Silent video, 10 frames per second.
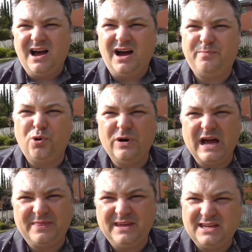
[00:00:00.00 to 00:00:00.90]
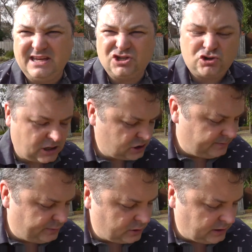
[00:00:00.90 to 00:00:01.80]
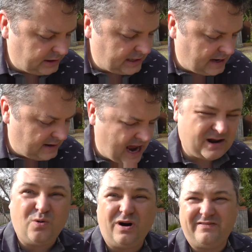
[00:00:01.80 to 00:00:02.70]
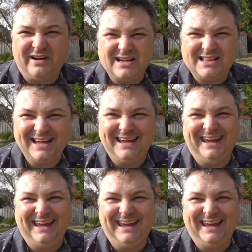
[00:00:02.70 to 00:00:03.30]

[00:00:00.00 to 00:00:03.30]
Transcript: I pulled out the instruction booklet, and quite frankly,